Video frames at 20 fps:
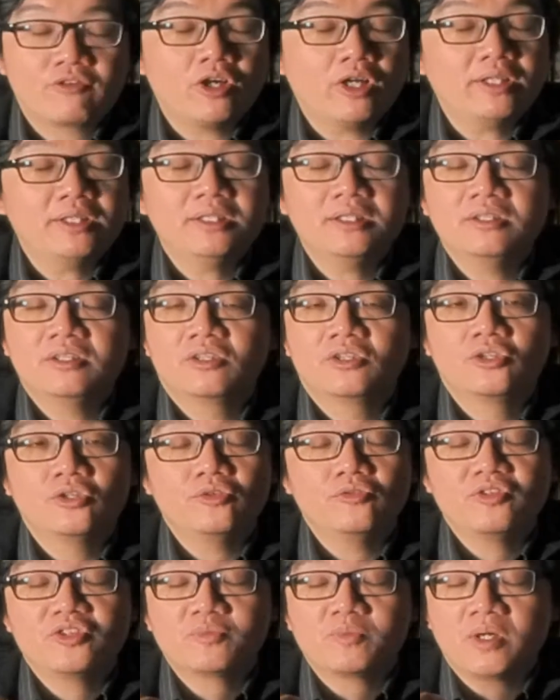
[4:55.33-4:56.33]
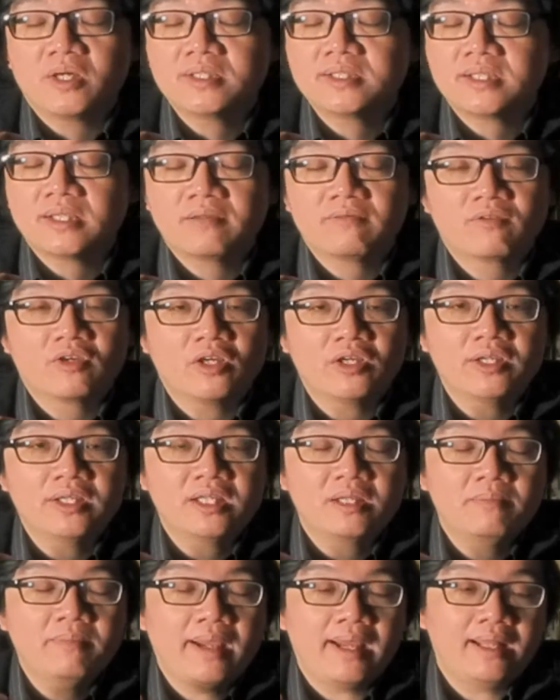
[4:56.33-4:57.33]
gotten good response and I've got a
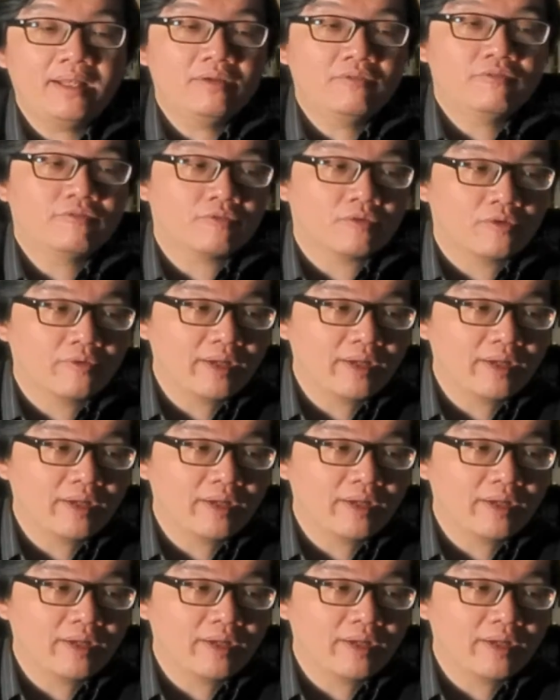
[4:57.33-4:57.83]
demand for